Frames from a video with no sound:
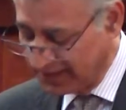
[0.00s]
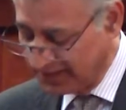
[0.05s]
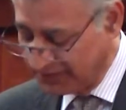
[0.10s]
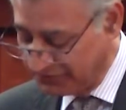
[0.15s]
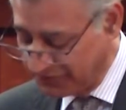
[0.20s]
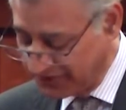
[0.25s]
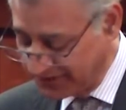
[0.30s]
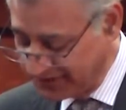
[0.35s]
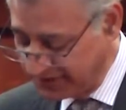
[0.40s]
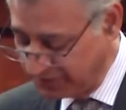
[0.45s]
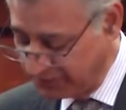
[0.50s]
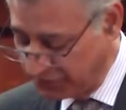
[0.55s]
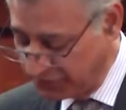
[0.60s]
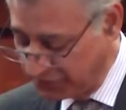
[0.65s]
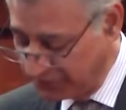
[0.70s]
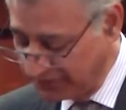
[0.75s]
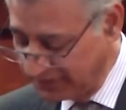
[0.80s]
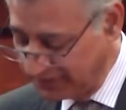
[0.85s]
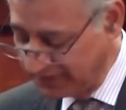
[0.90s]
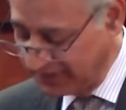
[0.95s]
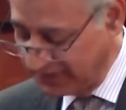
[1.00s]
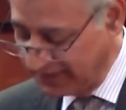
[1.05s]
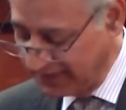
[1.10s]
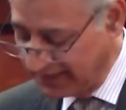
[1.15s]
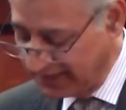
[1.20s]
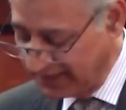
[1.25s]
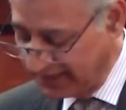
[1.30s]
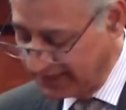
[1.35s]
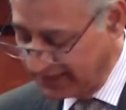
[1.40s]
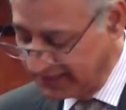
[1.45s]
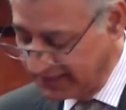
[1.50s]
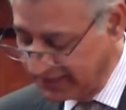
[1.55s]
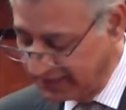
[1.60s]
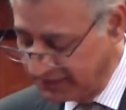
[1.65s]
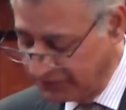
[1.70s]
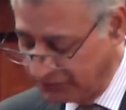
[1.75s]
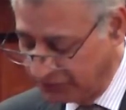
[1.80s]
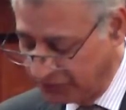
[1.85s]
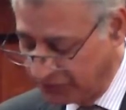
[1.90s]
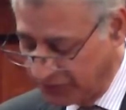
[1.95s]
Furthermore, other
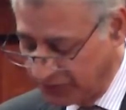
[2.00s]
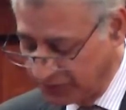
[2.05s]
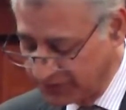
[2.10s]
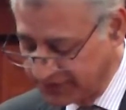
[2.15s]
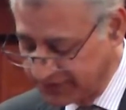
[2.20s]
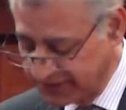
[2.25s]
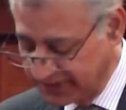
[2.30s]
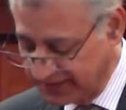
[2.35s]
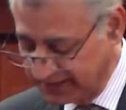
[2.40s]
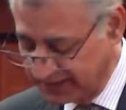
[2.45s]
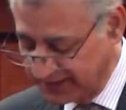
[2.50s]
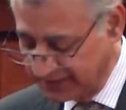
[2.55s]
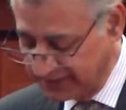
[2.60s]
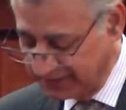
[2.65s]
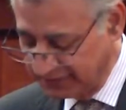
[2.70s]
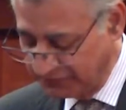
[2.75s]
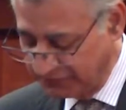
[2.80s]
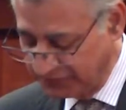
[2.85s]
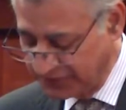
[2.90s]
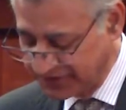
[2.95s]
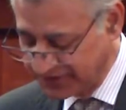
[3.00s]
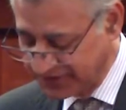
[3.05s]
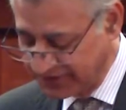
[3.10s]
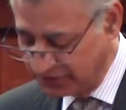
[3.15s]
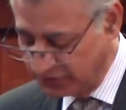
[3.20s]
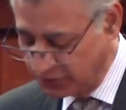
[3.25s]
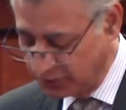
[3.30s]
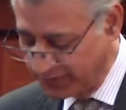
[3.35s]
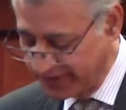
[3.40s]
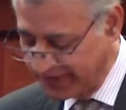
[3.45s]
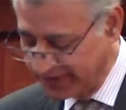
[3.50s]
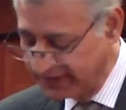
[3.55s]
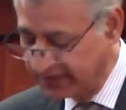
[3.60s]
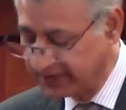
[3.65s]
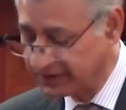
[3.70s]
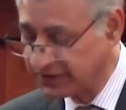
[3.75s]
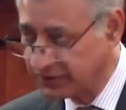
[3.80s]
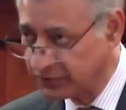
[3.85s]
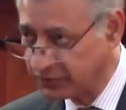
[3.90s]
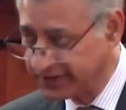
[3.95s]
reforms in the fiscal domain
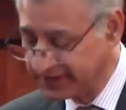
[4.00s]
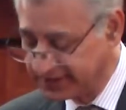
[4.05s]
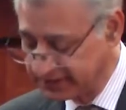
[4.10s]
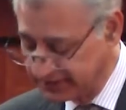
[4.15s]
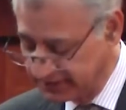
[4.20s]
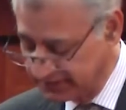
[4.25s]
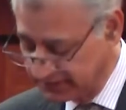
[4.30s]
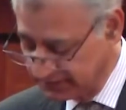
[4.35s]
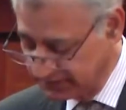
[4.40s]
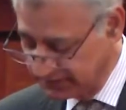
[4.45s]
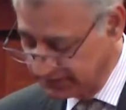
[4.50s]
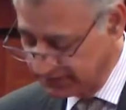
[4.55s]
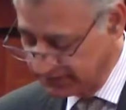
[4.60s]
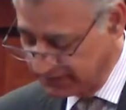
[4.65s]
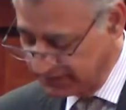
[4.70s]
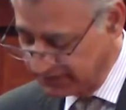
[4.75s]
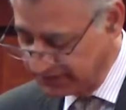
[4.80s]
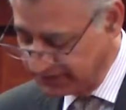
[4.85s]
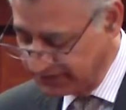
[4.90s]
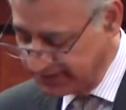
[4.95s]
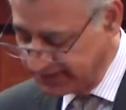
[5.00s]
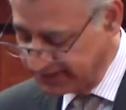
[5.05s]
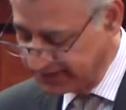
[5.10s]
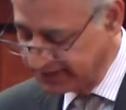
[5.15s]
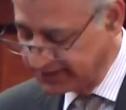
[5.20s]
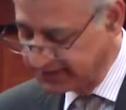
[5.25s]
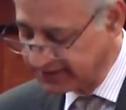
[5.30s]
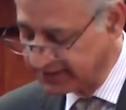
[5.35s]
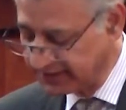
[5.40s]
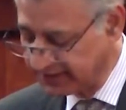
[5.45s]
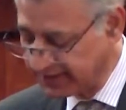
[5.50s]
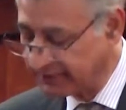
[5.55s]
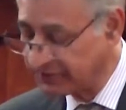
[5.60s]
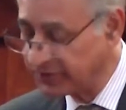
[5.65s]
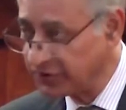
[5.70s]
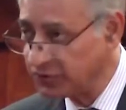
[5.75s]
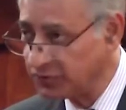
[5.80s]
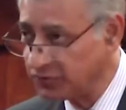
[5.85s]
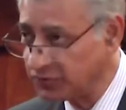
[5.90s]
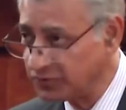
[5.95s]
included changes in
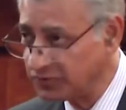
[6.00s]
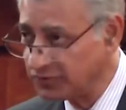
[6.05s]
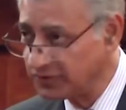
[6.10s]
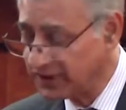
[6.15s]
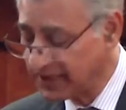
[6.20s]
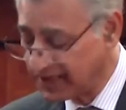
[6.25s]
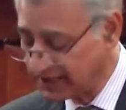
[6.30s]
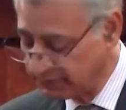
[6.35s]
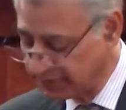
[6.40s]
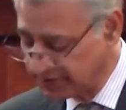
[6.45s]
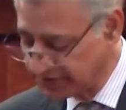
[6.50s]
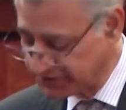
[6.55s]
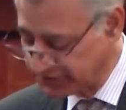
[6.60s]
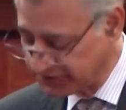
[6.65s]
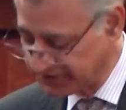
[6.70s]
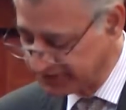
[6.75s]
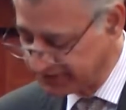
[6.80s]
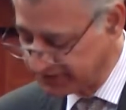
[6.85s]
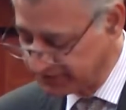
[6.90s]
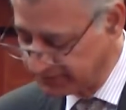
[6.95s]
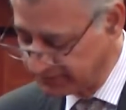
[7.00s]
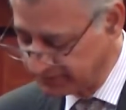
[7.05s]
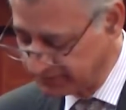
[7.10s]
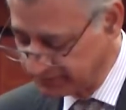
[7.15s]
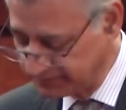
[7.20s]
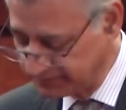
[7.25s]
revenue administration